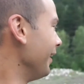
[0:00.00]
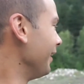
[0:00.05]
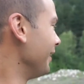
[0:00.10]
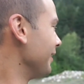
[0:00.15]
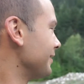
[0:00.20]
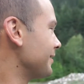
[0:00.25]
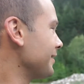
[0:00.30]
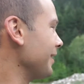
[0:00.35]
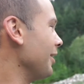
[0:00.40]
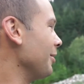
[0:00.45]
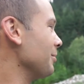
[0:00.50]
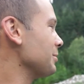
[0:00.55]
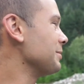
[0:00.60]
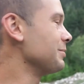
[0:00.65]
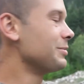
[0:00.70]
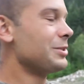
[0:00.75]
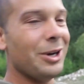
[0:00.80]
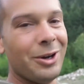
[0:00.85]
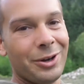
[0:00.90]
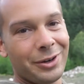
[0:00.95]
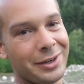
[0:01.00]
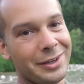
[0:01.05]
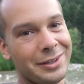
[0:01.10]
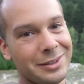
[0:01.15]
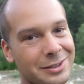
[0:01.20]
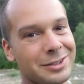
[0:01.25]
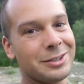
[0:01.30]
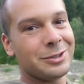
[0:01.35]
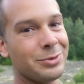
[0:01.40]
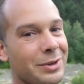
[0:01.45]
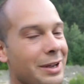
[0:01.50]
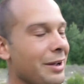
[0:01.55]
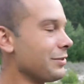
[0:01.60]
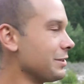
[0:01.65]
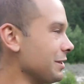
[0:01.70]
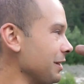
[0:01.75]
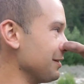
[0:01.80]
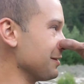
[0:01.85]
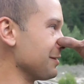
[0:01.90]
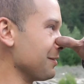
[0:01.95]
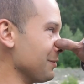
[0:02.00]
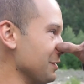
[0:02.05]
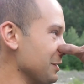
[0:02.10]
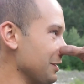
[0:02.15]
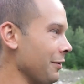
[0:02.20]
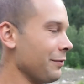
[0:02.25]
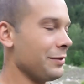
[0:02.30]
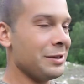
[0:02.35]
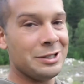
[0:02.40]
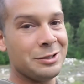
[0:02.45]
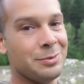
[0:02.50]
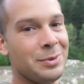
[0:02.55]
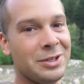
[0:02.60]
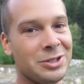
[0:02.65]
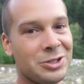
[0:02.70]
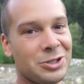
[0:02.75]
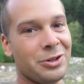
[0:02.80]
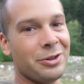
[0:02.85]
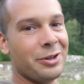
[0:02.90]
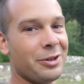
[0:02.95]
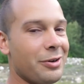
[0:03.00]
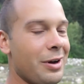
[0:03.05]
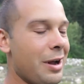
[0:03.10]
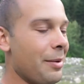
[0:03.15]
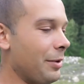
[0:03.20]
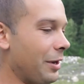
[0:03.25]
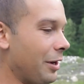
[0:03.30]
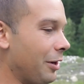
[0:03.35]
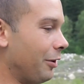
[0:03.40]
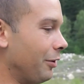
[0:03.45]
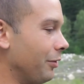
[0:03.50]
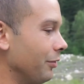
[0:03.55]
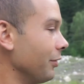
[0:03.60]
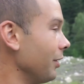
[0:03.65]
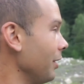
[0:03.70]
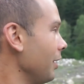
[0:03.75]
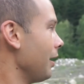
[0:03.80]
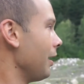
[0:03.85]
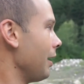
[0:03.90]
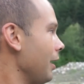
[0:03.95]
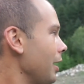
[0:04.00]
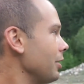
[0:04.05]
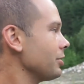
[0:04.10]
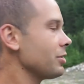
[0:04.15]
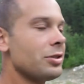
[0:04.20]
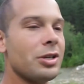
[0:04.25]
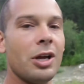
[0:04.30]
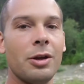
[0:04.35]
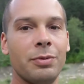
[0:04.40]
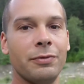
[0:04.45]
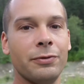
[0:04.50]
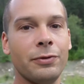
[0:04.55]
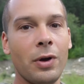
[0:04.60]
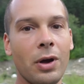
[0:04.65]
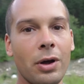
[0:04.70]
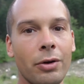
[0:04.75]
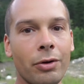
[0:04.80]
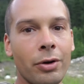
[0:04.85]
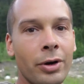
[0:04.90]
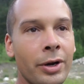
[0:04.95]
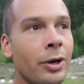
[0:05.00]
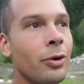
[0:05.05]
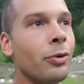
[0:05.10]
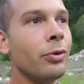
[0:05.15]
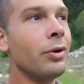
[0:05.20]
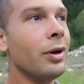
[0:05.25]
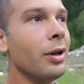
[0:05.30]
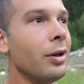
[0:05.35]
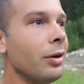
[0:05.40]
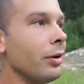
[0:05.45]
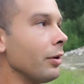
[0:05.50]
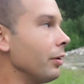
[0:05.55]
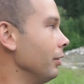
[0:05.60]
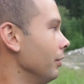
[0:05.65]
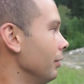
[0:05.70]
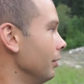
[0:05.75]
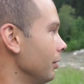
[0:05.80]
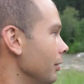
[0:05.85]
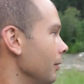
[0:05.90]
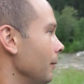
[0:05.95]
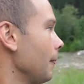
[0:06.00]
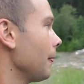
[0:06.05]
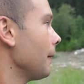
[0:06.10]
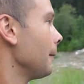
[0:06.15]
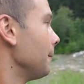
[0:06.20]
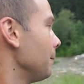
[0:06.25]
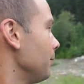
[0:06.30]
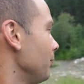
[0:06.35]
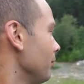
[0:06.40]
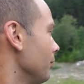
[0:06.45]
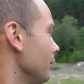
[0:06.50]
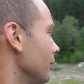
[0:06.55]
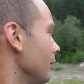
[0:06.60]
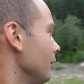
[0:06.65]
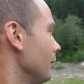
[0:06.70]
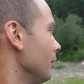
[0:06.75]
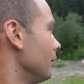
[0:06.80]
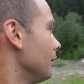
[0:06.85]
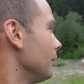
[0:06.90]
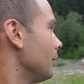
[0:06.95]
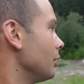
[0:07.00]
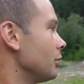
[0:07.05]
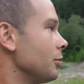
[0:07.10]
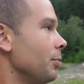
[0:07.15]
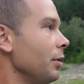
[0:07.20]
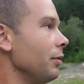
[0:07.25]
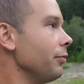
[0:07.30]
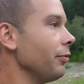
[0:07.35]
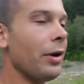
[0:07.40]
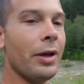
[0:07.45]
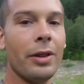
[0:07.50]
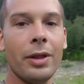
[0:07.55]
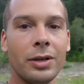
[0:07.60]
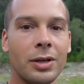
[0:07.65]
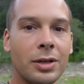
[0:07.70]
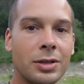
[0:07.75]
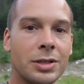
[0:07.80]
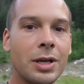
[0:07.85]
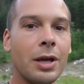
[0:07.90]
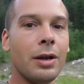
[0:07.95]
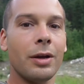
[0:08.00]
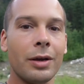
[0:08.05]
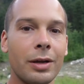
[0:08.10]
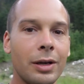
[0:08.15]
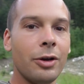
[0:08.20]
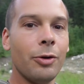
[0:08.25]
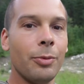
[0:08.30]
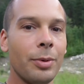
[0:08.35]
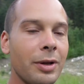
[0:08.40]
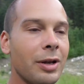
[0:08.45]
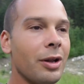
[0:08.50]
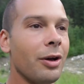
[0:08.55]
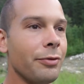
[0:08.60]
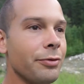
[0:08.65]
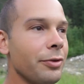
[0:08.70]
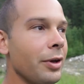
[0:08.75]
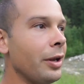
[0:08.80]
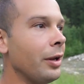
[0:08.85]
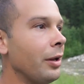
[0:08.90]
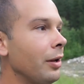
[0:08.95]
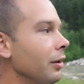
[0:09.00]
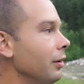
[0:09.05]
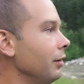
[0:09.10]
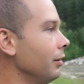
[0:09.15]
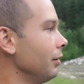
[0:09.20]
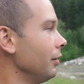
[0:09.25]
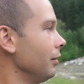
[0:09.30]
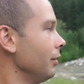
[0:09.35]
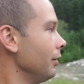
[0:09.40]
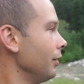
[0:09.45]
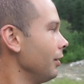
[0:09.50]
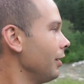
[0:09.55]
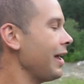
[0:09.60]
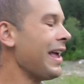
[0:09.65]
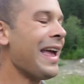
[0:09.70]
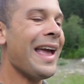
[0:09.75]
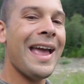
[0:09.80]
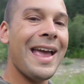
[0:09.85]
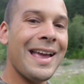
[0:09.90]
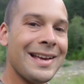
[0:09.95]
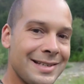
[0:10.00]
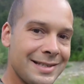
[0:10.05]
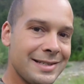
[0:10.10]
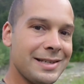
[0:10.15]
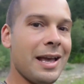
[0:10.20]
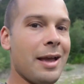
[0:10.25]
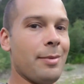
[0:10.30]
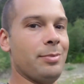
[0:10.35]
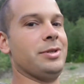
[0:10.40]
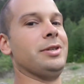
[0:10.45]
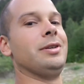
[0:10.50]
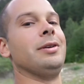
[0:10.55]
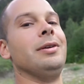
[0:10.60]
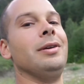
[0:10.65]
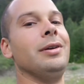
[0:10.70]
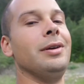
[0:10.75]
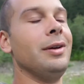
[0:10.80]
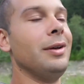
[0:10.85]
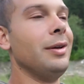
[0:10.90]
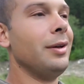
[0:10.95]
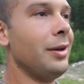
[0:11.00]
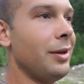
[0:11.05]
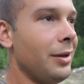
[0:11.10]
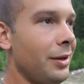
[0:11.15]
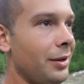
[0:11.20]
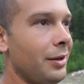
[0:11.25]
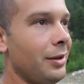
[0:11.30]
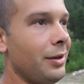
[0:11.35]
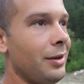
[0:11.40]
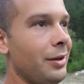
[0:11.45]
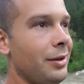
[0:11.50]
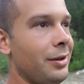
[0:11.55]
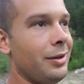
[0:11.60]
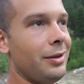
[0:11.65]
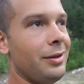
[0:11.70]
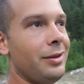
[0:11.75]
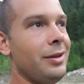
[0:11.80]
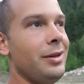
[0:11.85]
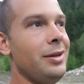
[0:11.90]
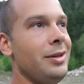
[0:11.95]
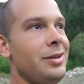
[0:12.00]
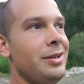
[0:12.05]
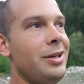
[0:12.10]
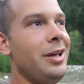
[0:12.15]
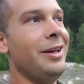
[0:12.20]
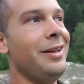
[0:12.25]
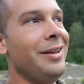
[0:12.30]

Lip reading: set up some targets, because we have seen some stuff that's been shot the crap out of, and just open fire on it all night long. And to be fair, that does sound like a little bit like fun. Except we